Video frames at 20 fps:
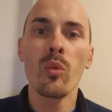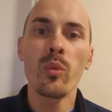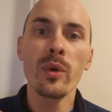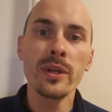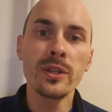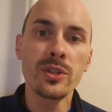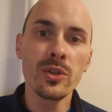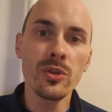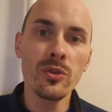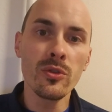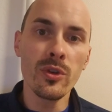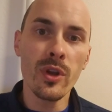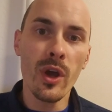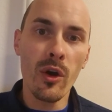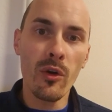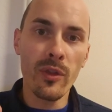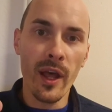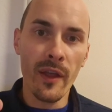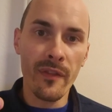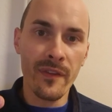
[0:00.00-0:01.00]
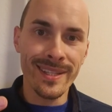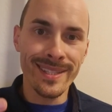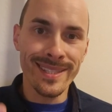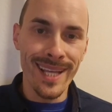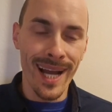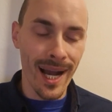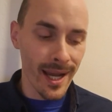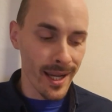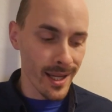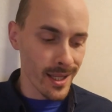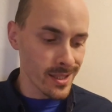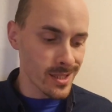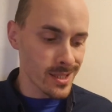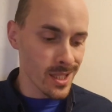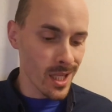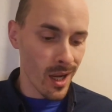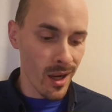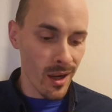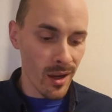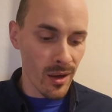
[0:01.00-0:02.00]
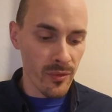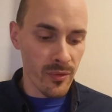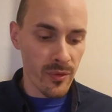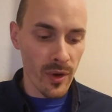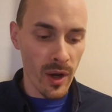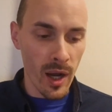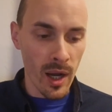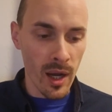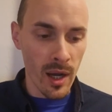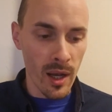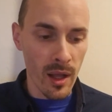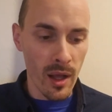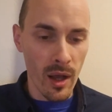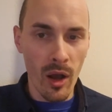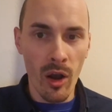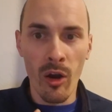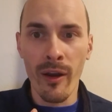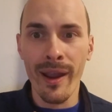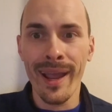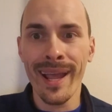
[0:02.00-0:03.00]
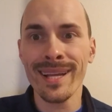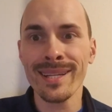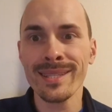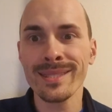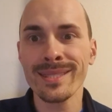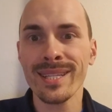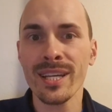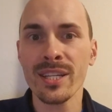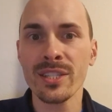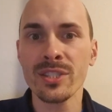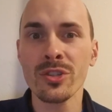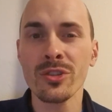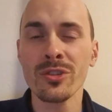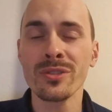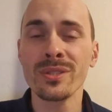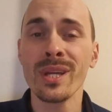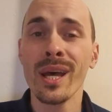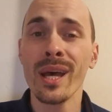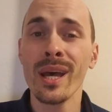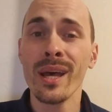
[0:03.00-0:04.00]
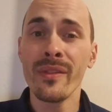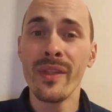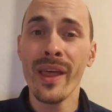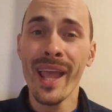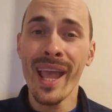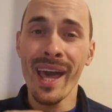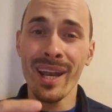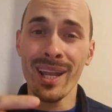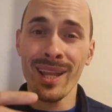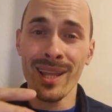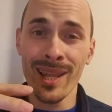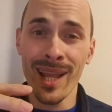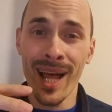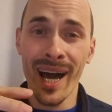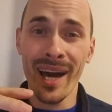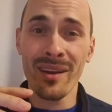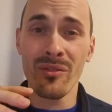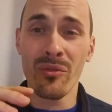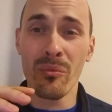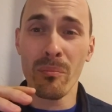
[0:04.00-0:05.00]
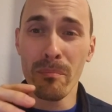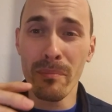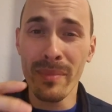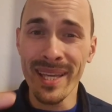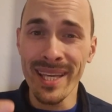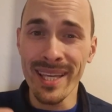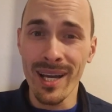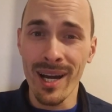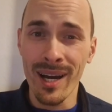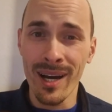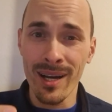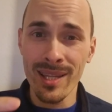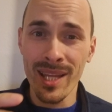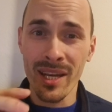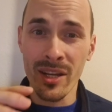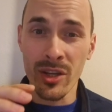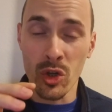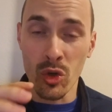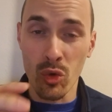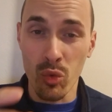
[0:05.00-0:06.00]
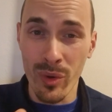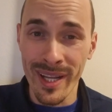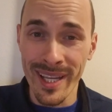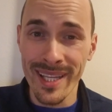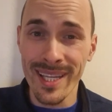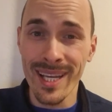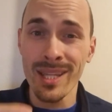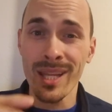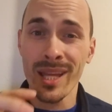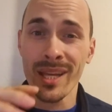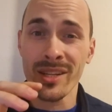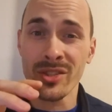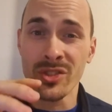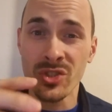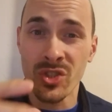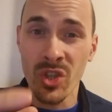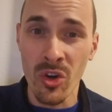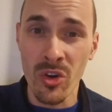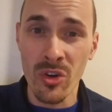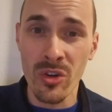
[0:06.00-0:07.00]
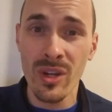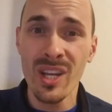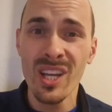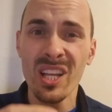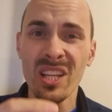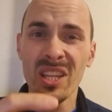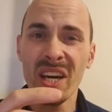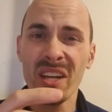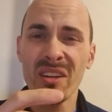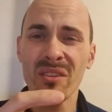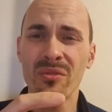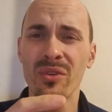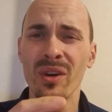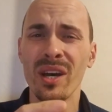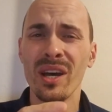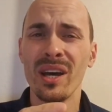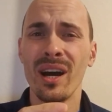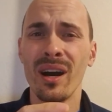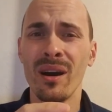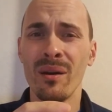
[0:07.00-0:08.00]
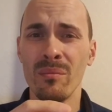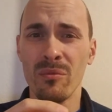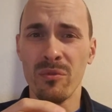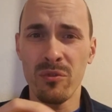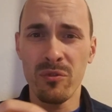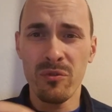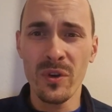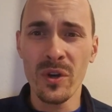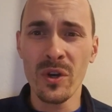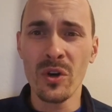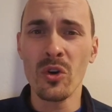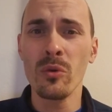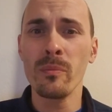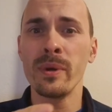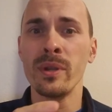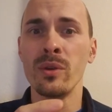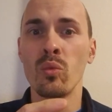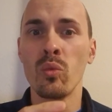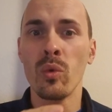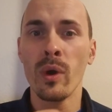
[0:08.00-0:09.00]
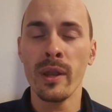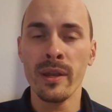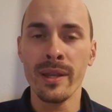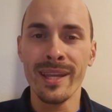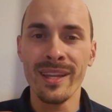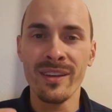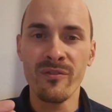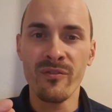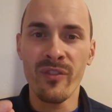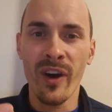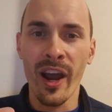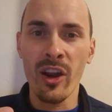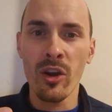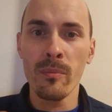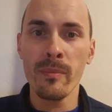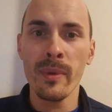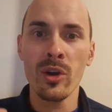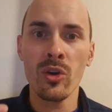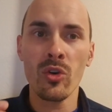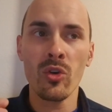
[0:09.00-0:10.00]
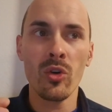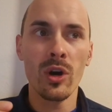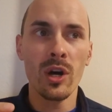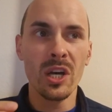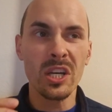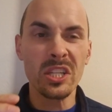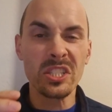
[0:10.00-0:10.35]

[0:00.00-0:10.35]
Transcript: We do know that the diets of our ancestors, they had a lot of meat, a lot of grit, a lot of dirt, a lot of film and environmental